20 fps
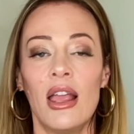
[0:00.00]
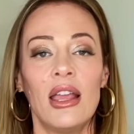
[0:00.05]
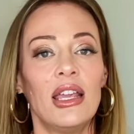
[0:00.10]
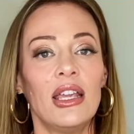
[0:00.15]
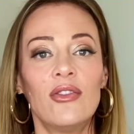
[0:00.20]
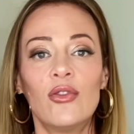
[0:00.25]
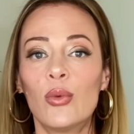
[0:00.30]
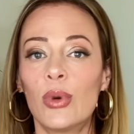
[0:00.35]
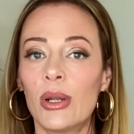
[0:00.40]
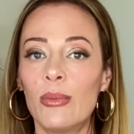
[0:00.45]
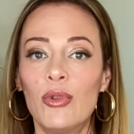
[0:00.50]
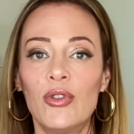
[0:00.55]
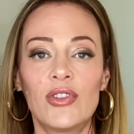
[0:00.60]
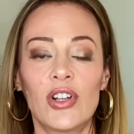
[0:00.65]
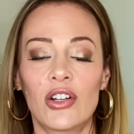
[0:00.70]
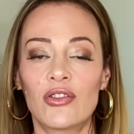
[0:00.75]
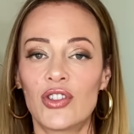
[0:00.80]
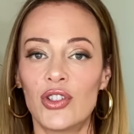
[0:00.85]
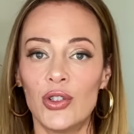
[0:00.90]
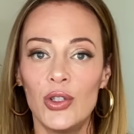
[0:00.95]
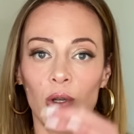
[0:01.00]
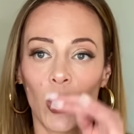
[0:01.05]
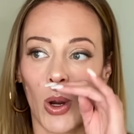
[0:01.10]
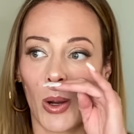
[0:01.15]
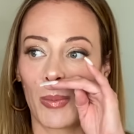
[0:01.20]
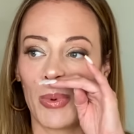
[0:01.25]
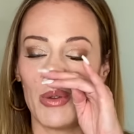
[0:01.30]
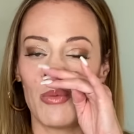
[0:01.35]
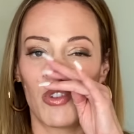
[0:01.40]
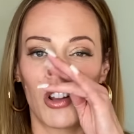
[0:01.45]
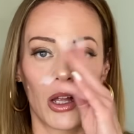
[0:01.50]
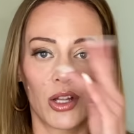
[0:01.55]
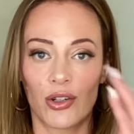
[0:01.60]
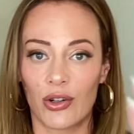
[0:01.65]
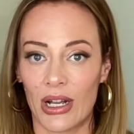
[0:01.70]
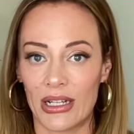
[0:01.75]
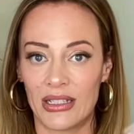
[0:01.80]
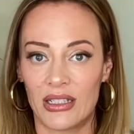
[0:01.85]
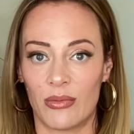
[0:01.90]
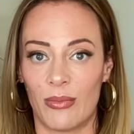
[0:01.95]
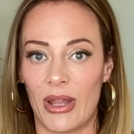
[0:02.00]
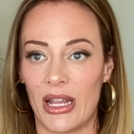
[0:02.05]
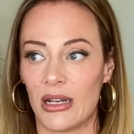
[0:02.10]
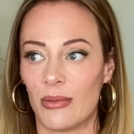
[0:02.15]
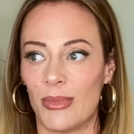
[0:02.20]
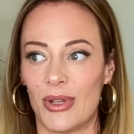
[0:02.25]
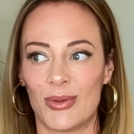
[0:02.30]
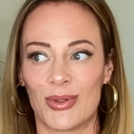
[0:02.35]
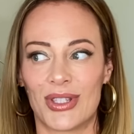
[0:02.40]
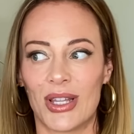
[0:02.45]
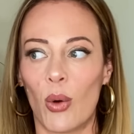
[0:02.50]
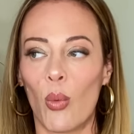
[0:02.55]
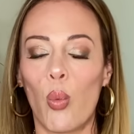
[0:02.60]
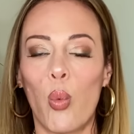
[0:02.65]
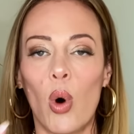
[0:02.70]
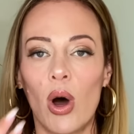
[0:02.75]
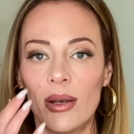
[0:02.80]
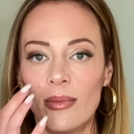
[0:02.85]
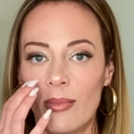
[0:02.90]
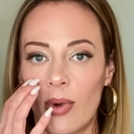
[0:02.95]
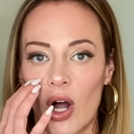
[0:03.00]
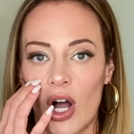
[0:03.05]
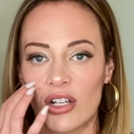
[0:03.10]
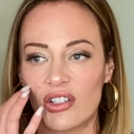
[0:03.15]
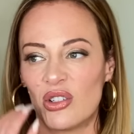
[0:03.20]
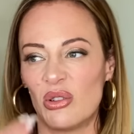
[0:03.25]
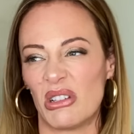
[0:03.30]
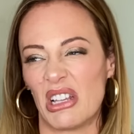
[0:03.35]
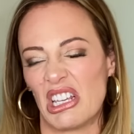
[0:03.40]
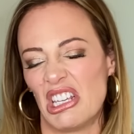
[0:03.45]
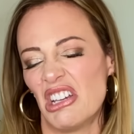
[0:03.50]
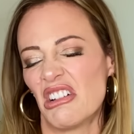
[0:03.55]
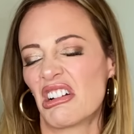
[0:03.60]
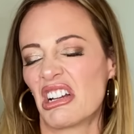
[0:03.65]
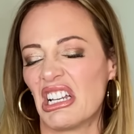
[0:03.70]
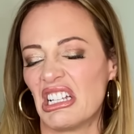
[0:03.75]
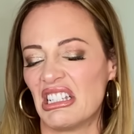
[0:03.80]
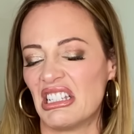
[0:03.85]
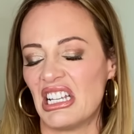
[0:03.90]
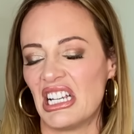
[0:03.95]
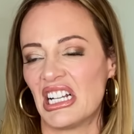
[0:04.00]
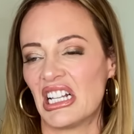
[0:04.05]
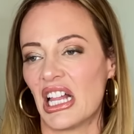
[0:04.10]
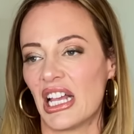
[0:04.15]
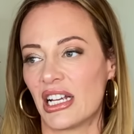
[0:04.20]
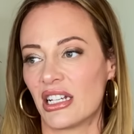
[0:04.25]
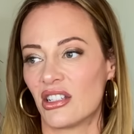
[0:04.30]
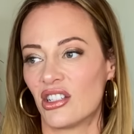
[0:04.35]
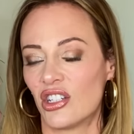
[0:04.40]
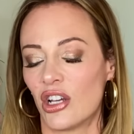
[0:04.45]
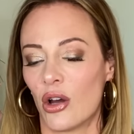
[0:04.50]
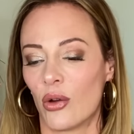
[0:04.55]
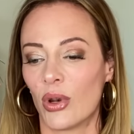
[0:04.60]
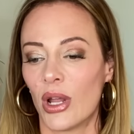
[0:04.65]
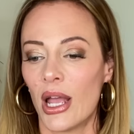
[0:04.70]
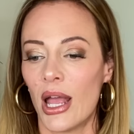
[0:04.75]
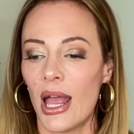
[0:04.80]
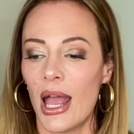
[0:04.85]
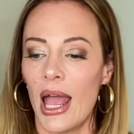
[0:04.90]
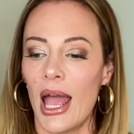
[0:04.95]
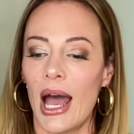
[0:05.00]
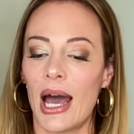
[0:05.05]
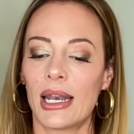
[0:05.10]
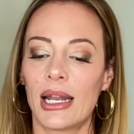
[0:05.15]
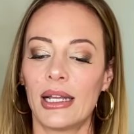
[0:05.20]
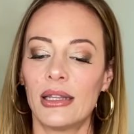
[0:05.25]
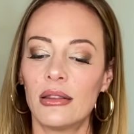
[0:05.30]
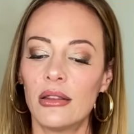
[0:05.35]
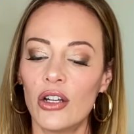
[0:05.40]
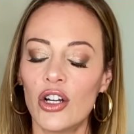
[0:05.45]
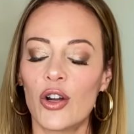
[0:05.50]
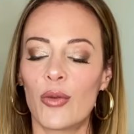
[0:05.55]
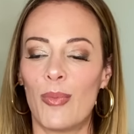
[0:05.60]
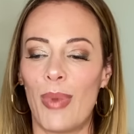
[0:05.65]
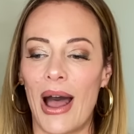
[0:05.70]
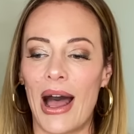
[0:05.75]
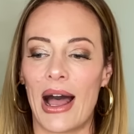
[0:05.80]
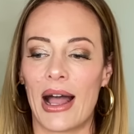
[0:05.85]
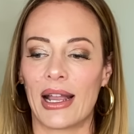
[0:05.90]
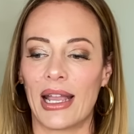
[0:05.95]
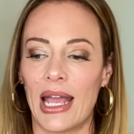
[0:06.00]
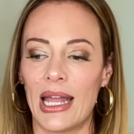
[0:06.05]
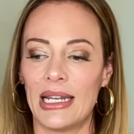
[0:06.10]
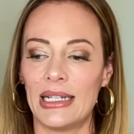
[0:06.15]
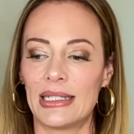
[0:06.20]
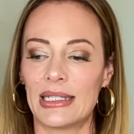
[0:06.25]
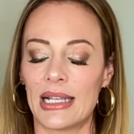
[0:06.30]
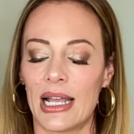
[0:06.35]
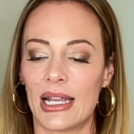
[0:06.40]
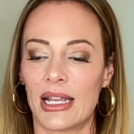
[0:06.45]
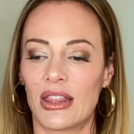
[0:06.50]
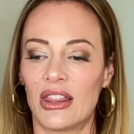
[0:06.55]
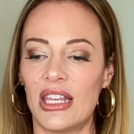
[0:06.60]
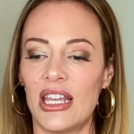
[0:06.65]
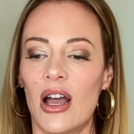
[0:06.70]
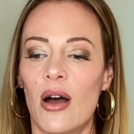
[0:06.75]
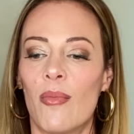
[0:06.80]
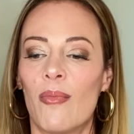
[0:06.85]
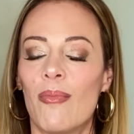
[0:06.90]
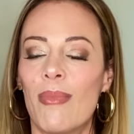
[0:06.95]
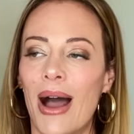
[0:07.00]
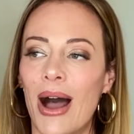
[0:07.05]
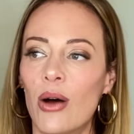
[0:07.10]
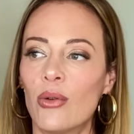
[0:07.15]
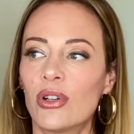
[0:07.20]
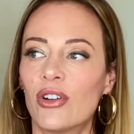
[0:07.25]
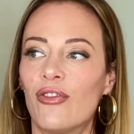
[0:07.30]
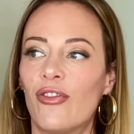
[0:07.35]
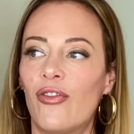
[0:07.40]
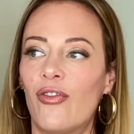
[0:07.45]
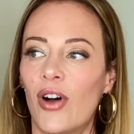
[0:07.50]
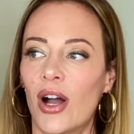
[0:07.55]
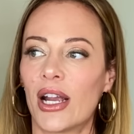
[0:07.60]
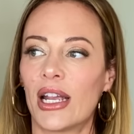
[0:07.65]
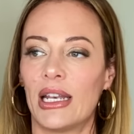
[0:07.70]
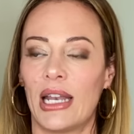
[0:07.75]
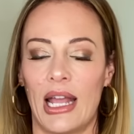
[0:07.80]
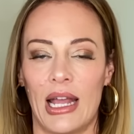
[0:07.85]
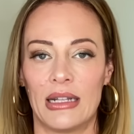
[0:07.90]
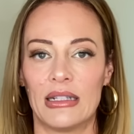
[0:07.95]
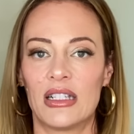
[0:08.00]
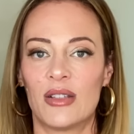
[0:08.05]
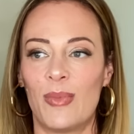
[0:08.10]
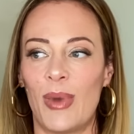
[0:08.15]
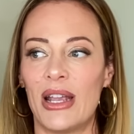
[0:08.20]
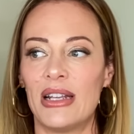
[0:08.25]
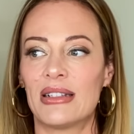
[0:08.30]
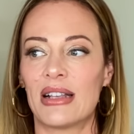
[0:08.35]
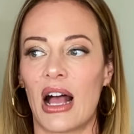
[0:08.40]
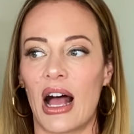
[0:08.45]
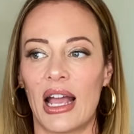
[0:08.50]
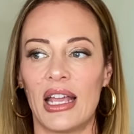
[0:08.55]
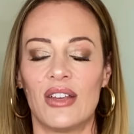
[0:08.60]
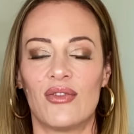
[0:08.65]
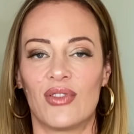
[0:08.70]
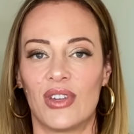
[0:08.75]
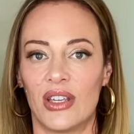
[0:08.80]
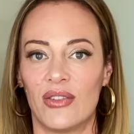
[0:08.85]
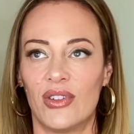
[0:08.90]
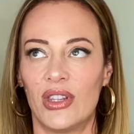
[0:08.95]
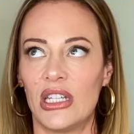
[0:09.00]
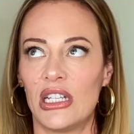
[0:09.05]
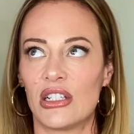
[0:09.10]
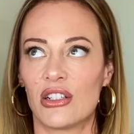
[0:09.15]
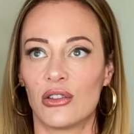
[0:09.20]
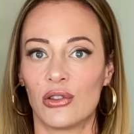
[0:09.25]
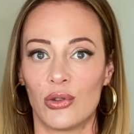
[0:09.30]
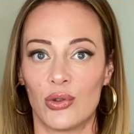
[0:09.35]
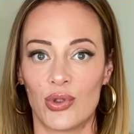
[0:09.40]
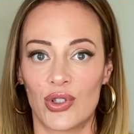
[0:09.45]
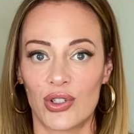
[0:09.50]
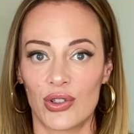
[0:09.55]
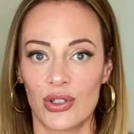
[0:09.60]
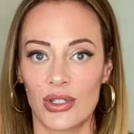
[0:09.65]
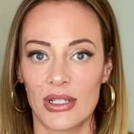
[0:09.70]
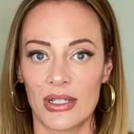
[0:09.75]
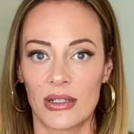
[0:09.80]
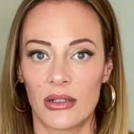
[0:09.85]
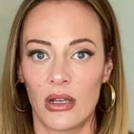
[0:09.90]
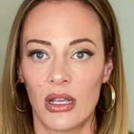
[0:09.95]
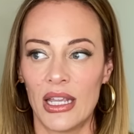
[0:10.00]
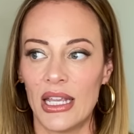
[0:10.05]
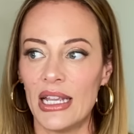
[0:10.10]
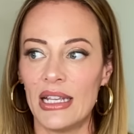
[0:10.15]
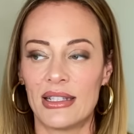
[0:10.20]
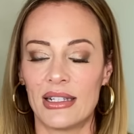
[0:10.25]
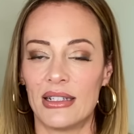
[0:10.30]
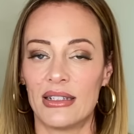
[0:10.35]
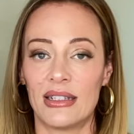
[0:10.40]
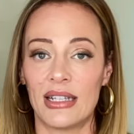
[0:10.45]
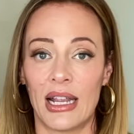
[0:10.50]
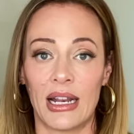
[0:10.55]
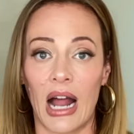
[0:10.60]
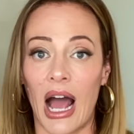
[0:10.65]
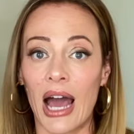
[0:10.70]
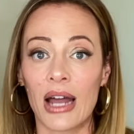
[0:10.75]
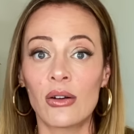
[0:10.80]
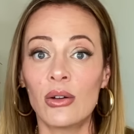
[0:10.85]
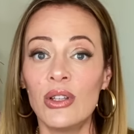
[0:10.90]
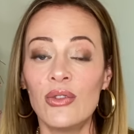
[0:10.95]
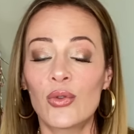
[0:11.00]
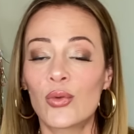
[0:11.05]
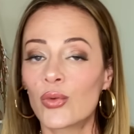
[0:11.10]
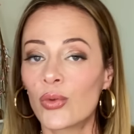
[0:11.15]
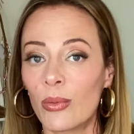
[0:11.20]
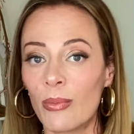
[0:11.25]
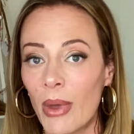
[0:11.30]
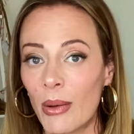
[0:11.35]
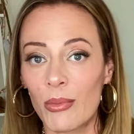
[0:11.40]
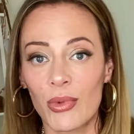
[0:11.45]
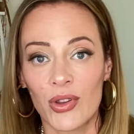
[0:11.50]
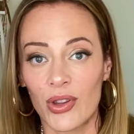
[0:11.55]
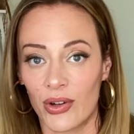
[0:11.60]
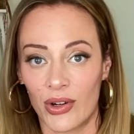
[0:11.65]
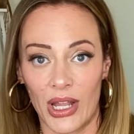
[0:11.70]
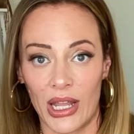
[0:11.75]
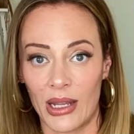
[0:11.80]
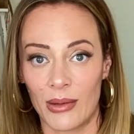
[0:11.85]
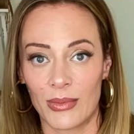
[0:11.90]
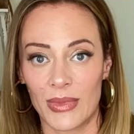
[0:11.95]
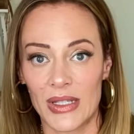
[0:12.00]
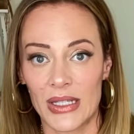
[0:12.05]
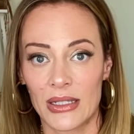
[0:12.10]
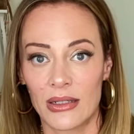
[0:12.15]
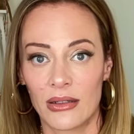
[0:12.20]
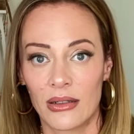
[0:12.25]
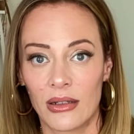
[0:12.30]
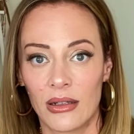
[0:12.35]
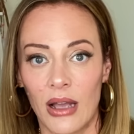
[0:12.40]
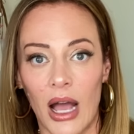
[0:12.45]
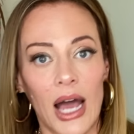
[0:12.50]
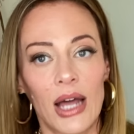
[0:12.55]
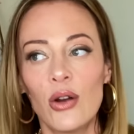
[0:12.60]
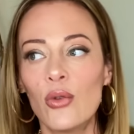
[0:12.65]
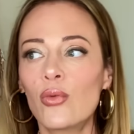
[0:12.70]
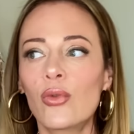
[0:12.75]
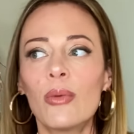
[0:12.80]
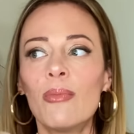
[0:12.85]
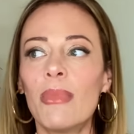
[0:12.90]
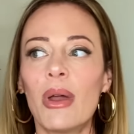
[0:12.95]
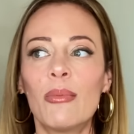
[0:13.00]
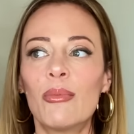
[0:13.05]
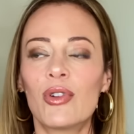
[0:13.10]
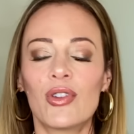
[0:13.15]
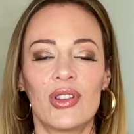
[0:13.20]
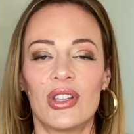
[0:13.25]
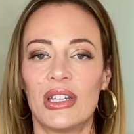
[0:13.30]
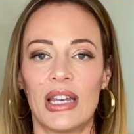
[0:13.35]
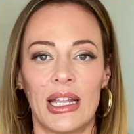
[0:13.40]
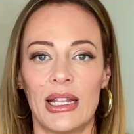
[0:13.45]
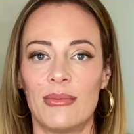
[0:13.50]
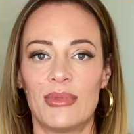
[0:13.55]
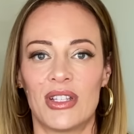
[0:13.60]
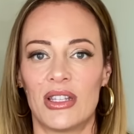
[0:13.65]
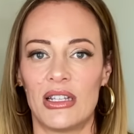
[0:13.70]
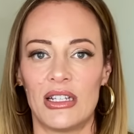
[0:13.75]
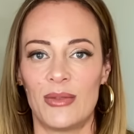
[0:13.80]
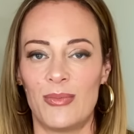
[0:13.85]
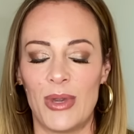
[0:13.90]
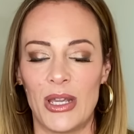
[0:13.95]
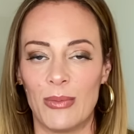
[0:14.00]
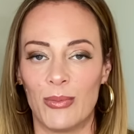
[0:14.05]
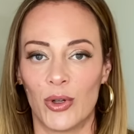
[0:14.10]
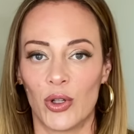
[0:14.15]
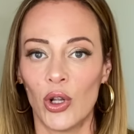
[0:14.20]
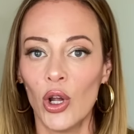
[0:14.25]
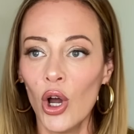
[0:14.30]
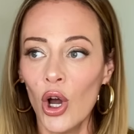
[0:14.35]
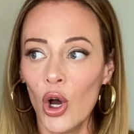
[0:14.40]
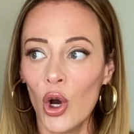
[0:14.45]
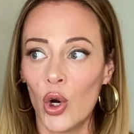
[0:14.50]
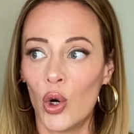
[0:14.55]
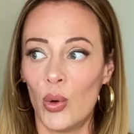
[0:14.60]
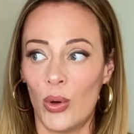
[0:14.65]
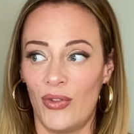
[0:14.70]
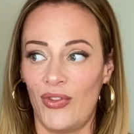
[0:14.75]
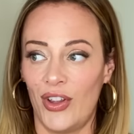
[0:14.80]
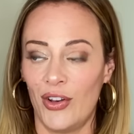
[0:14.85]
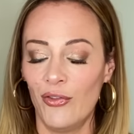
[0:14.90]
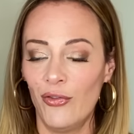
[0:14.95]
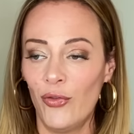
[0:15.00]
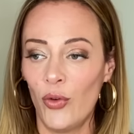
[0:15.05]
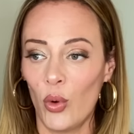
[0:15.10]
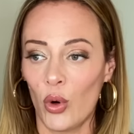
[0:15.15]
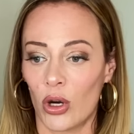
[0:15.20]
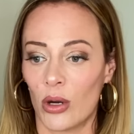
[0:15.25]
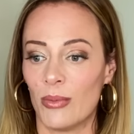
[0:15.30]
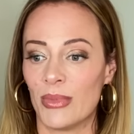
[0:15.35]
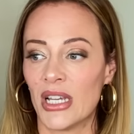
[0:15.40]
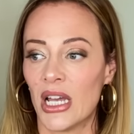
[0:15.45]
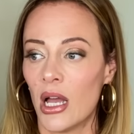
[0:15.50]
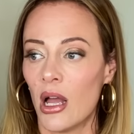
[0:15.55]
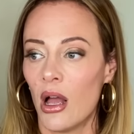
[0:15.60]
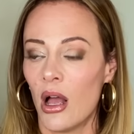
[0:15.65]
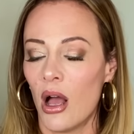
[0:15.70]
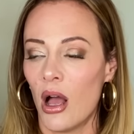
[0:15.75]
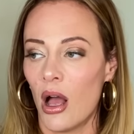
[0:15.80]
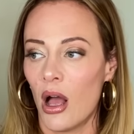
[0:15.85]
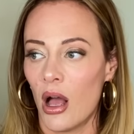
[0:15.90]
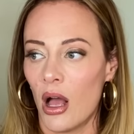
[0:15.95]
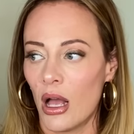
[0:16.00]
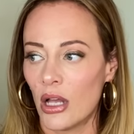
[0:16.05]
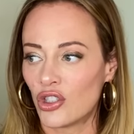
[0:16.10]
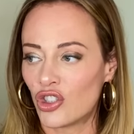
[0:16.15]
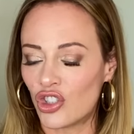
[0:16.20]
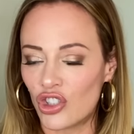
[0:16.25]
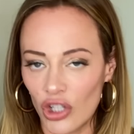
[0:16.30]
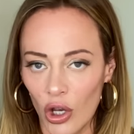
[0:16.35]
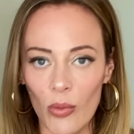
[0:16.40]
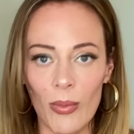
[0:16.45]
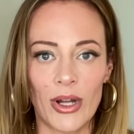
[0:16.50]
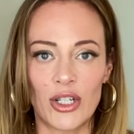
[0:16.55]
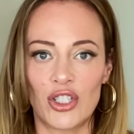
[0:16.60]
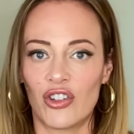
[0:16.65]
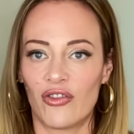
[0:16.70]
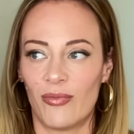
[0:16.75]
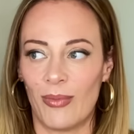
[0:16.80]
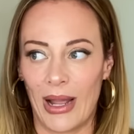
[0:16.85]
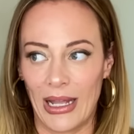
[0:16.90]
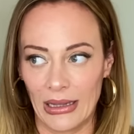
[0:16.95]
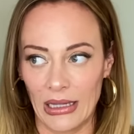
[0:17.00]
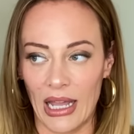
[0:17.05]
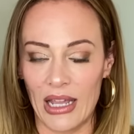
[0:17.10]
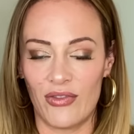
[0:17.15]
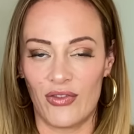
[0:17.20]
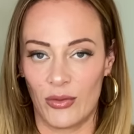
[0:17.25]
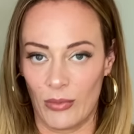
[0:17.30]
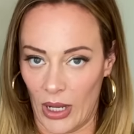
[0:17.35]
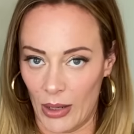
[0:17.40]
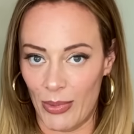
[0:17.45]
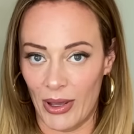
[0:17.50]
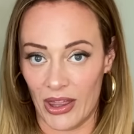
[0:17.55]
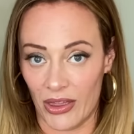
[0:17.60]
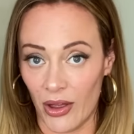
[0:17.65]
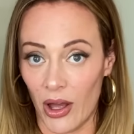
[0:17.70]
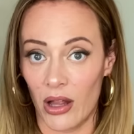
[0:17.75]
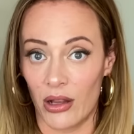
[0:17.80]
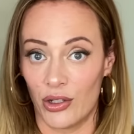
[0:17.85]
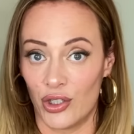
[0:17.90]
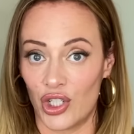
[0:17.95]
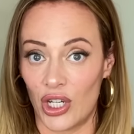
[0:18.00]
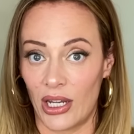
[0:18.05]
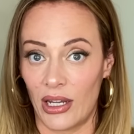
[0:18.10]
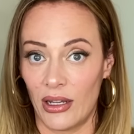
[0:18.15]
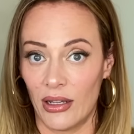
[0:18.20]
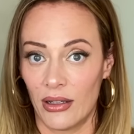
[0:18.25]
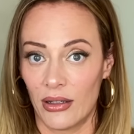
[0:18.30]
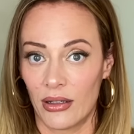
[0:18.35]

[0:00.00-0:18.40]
Even when I moved out to New York, people underestimated me. It was the one boss who's like, you're gonna sink like a stone. And I look back and it's like the amount of fucking headspace I have given these losers is insane. I don't even remember their names. I don't remember the names of these people who have informed so much of my life and my pathology.